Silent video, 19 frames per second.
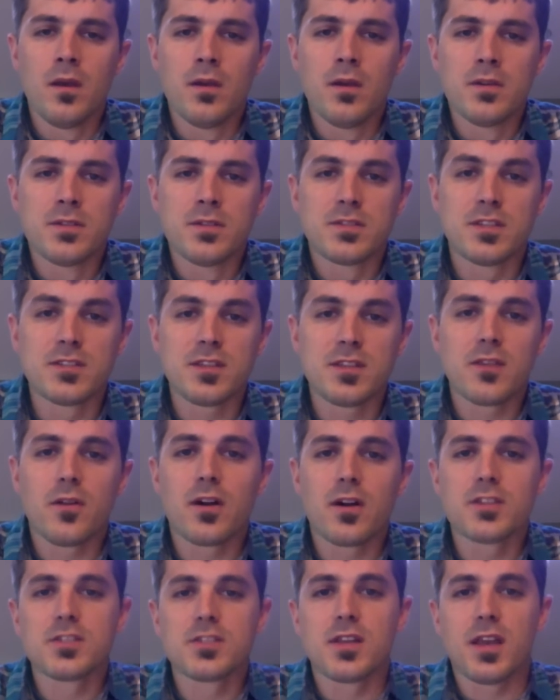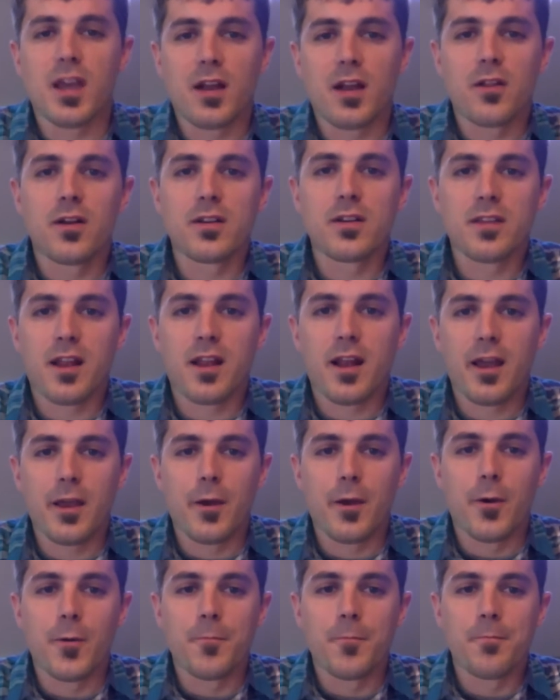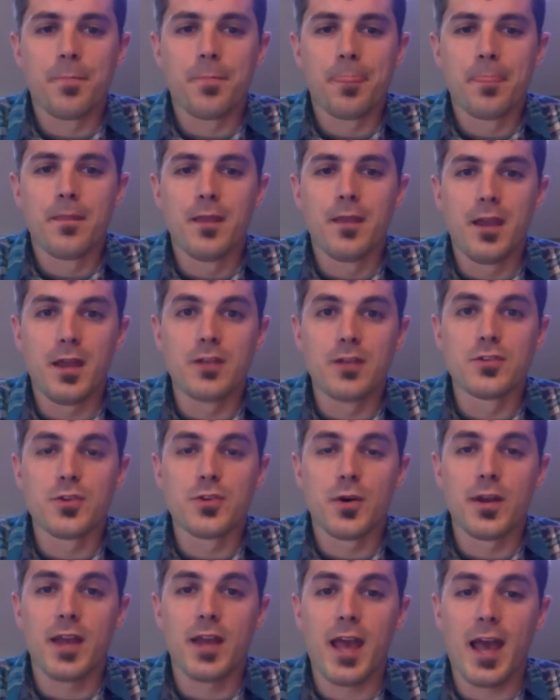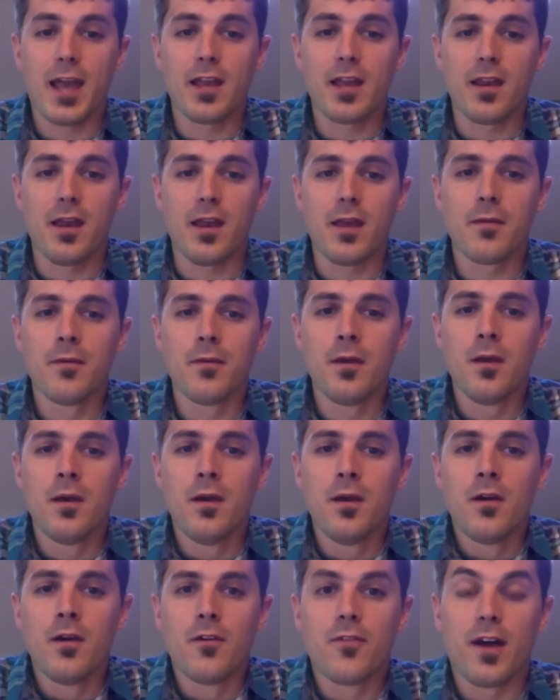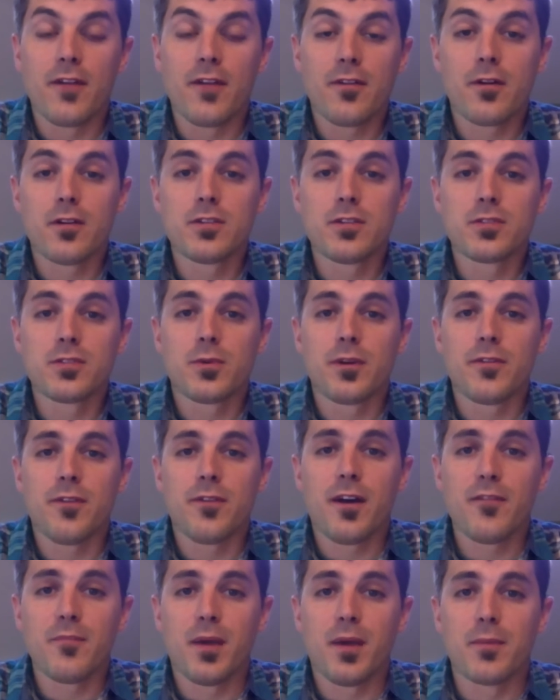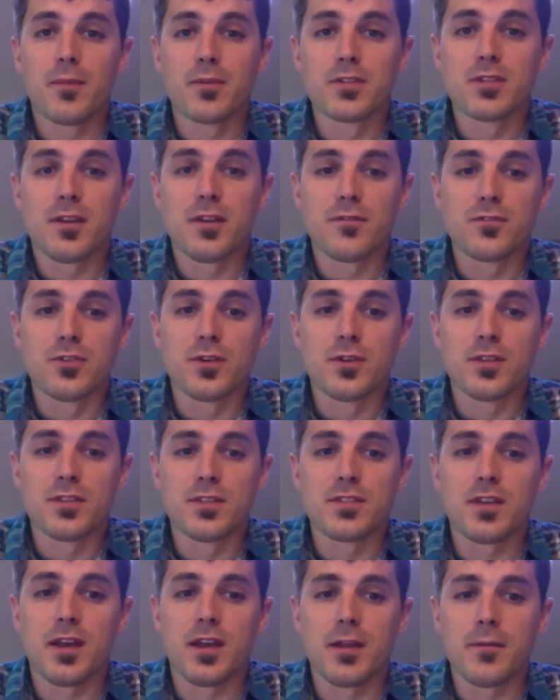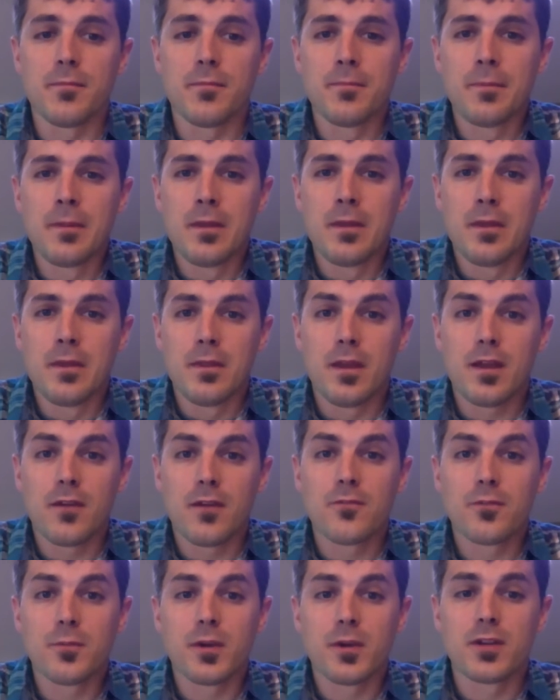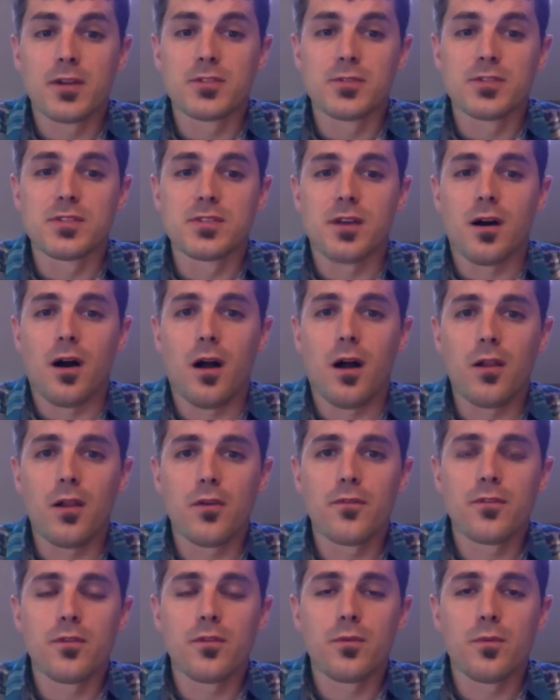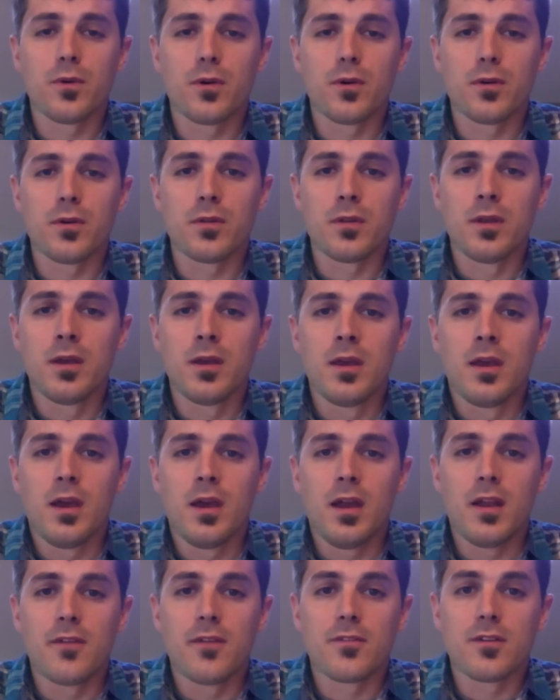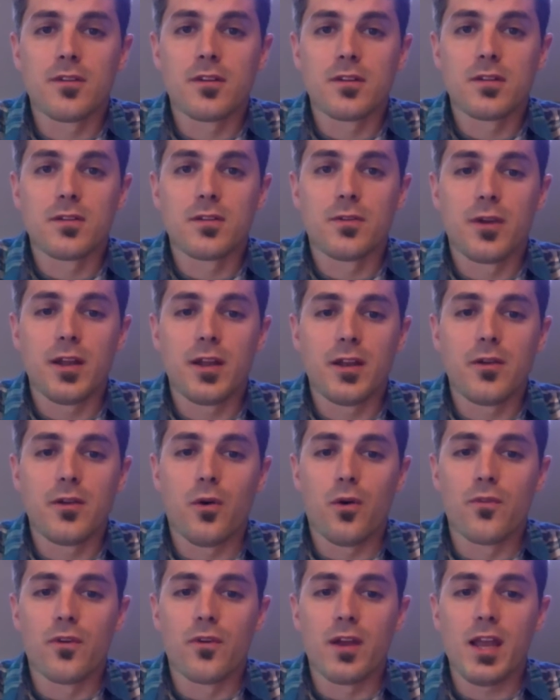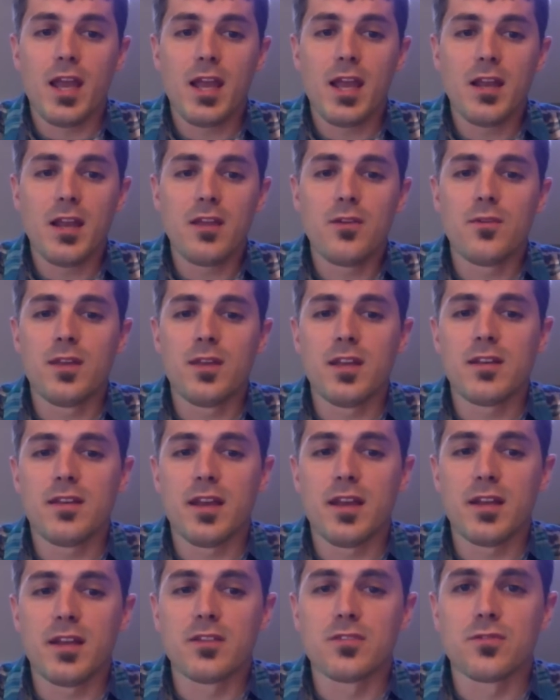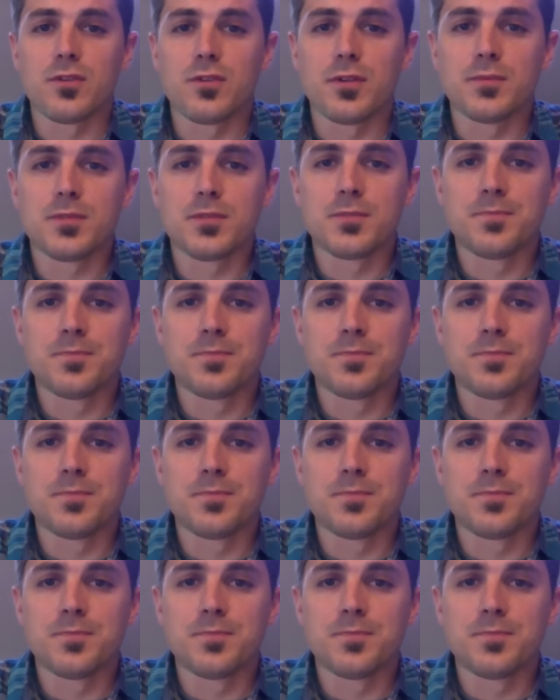Since I launched analog.io and joined Hackaday, 525 members have joined the site. They come from countries all over the world and have created over 80 unique data streams.